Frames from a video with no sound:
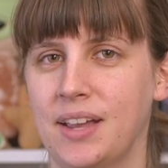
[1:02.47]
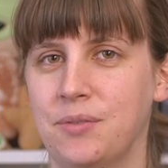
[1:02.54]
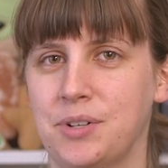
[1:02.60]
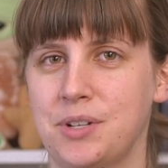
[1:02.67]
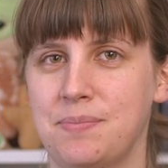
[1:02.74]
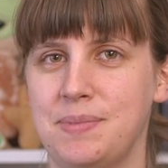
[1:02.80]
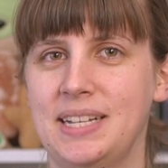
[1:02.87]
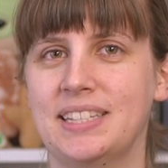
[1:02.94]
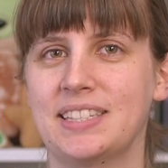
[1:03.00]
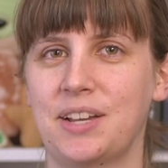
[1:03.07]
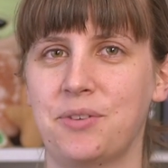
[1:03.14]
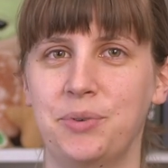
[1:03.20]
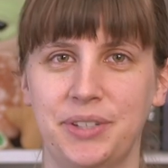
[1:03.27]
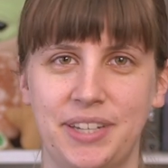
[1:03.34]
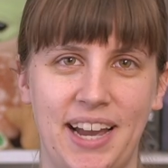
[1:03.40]
Which means I
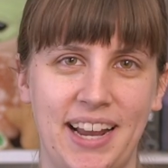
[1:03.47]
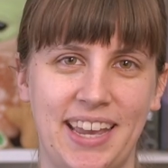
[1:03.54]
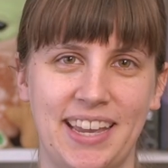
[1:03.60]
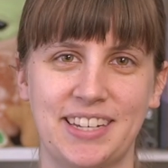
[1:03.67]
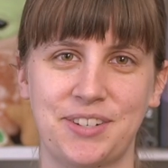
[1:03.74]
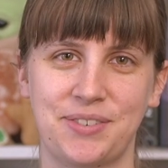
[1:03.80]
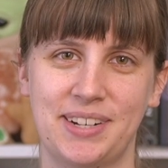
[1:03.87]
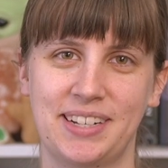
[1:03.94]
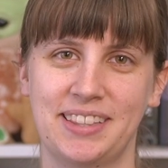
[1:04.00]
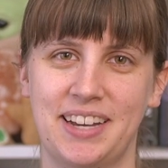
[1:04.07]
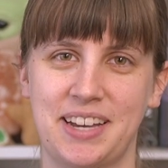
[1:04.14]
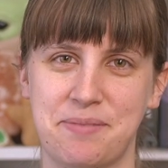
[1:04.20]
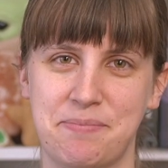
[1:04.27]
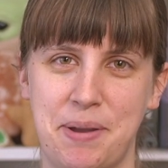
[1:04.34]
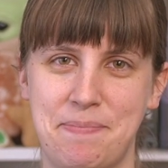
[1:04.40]
will not get to read a
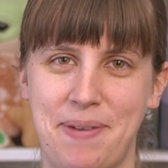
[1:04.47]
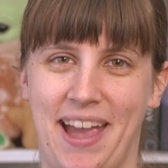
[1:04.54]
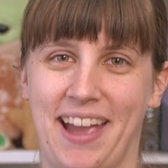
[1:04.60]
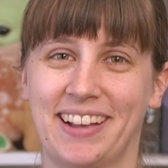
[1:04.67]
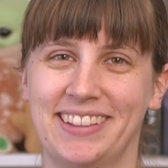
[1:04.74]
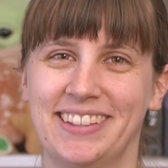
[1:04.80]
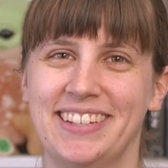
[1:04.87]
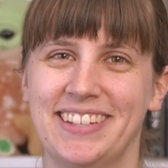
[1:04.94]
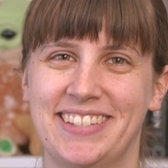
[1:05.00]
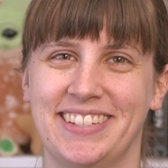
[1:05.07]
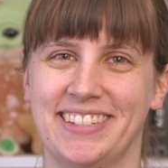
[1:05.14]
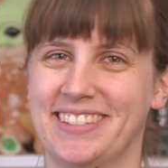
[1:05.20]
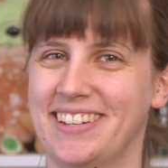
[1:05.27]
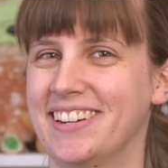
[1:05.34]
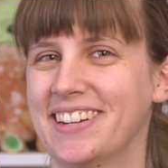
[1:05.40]
lot of my backlist,
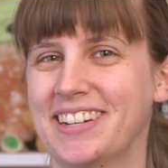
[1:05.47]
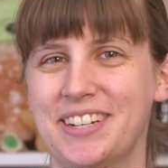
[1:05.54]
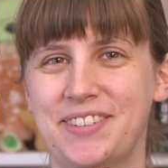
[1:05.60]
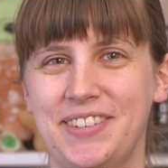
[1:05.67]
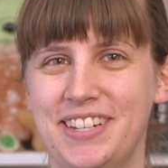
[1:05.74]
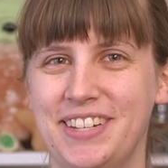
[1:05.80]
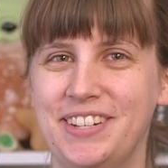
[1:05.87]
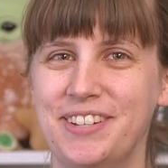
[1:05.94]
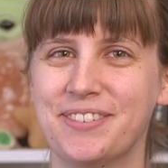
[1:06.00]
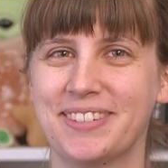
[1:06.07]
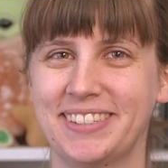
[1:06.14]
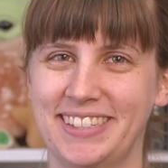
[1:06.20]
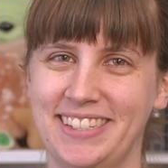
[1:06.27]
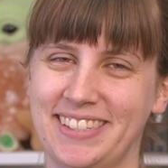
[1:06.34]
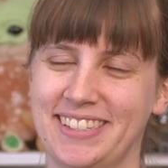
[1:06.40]
it's all going to be new
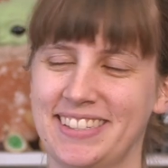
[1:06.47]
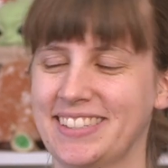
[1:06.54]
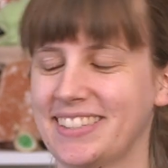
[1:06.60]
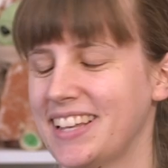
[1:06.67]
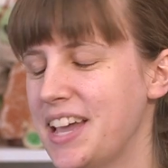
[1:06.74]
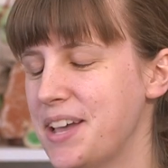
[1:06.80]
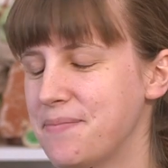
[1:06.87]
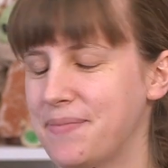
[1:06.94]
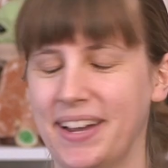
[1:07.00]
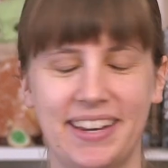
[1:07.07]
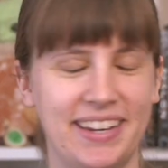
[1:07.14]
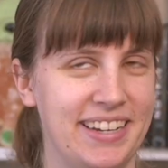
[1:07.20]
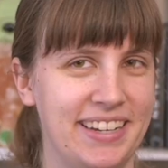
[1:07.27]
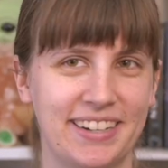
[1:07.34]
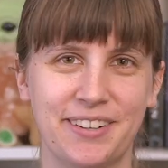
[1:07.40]
releases. But
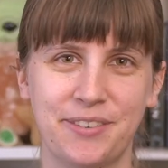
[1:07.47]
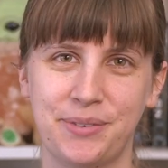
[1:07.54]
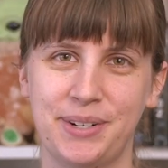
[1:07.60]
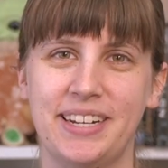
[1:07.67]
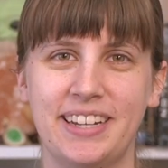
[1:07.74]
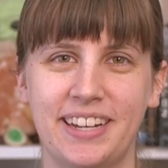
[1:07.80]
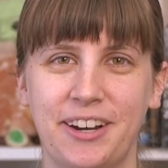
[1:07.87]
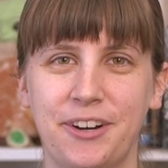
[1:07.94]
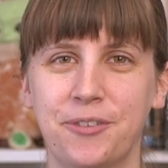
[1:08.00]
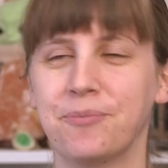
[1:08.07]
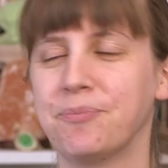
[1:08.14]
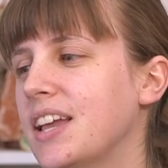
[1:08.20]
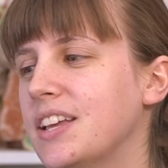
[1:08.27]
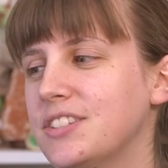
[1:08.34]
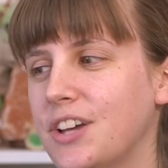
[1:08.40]
here we go.
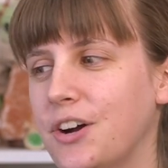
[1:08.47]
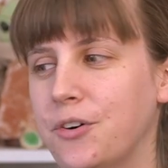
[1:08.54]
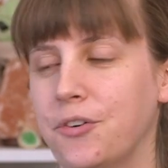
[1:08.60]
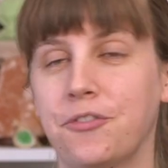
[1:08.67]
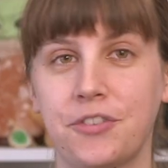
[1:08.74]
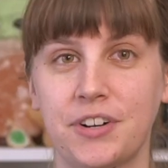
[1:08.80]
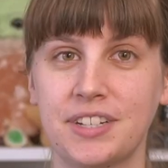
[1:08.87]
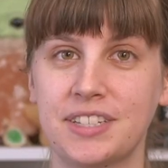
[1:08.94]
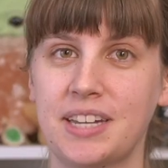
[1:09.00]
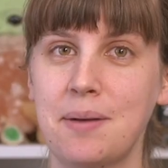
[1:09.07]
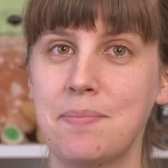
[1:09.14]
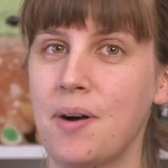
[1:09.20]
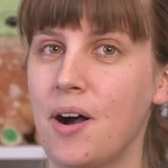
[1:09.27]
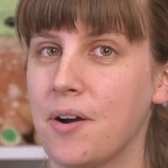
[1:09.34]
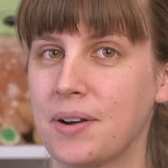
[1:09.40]
So first
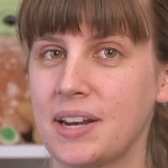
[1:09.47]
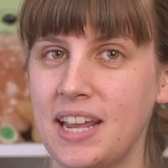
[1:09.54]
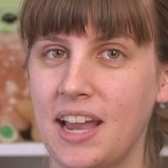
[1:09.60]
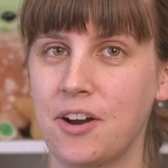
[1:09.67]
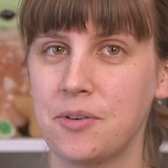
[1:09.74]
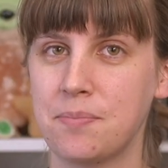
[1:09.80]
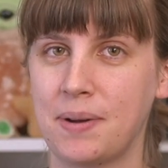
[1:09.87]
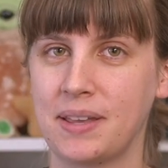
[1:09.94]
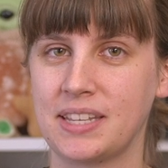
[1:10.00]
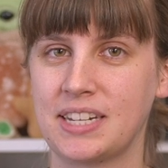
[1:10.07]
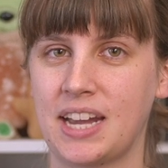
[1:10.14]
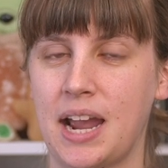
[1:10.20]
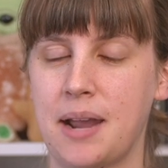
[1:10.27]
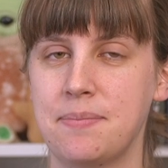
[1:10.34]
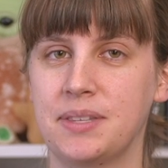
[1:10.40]
up, already out by the
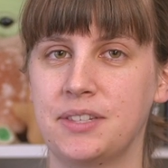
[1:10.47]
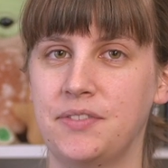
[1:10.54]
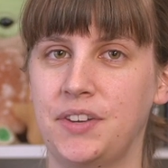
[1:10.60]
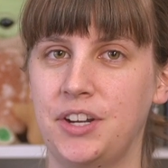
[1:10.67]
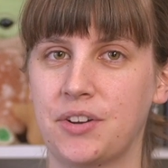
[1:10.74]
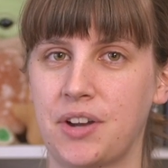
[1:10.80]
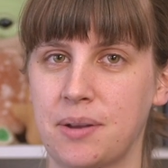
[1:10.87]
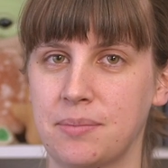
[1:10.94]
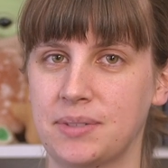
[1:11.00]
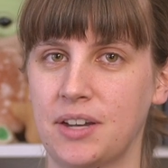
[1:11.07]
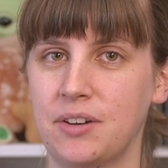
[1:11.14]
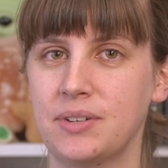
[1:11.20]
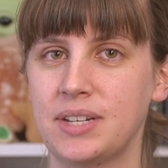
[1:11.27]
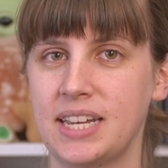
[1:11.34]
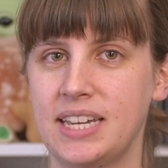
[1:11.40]
time this video comes
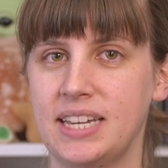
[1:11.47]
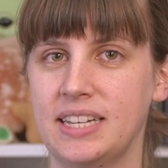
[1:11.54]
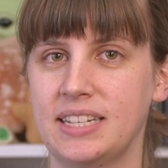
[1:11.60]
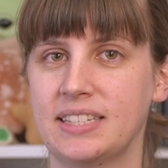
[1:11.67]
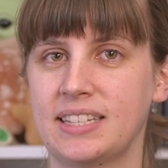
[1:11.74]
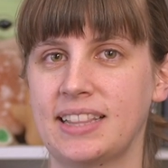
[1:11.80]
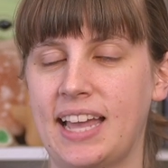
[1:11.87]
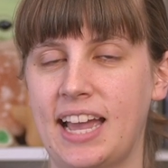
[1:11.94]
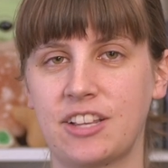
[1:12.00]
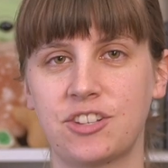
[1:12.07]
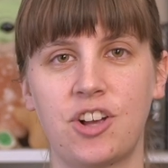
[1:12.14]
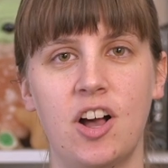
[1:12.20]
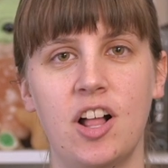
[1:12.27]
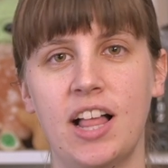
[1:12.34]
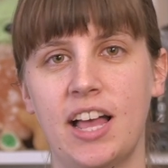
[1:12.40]
out, is Last
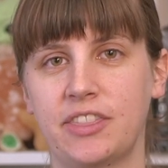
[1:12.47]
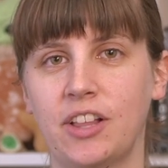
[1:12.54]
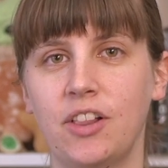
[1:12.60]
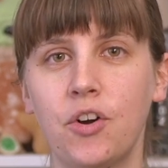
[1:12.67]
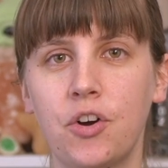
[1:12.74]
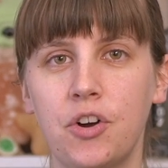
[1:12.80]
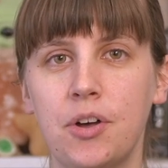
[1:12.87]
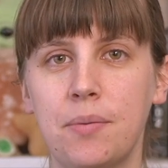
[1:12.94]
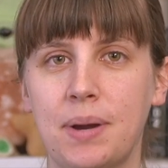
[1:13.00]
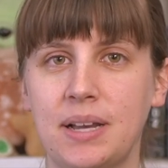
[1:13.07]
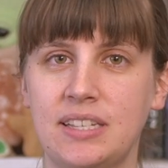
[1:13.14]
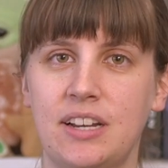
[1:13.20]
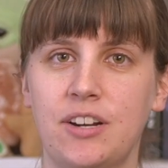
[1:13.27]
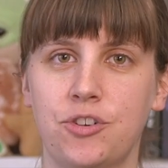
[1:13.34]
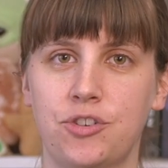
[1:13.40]
Call at the Local by
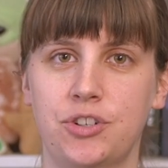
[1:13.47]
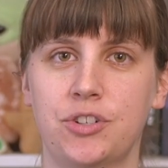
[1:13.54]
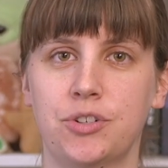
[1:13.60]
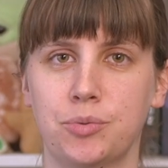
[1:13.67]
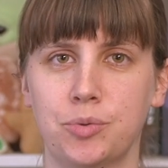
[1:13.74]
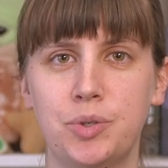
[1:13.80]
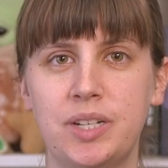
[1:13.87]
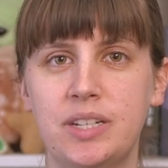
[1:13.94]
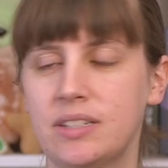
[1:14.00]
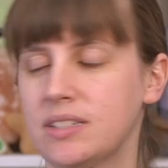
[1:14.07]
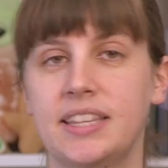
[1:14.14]
Grunder Ruiz.